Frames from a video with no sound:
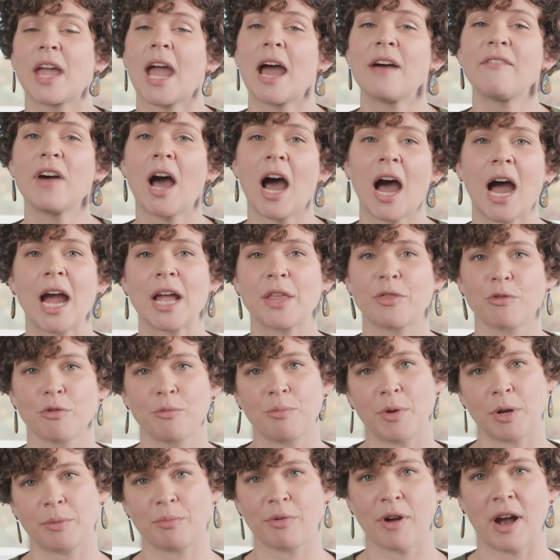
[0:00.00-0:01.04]
They have a high
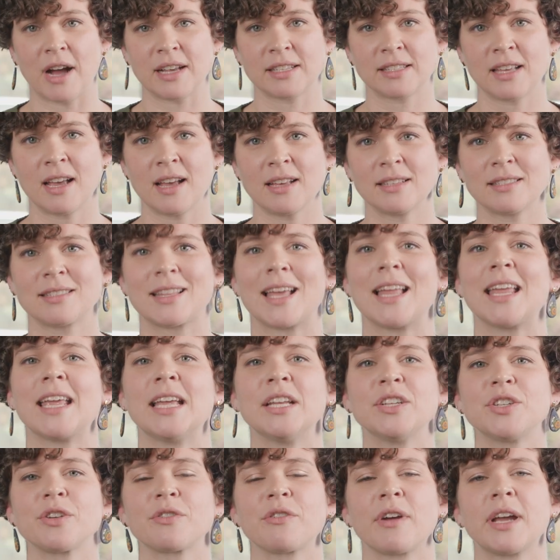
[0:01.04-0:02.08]
throughput process that
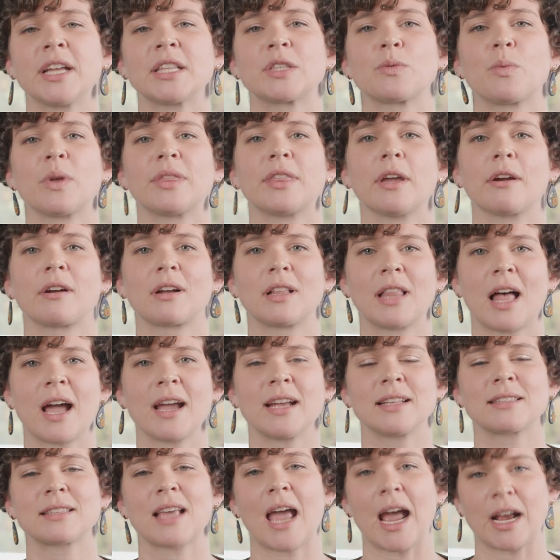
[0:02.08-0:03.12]
integrates with their
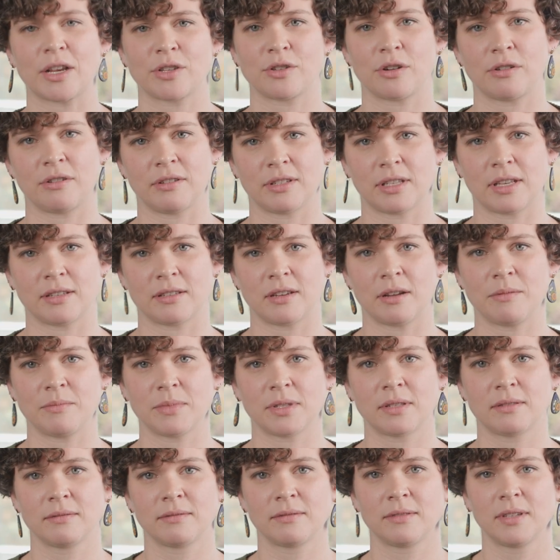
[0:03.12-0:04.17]
clients' external
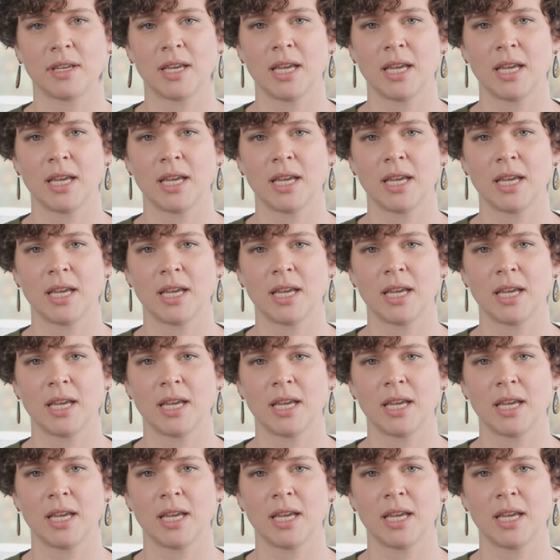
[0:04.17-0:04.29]
systems.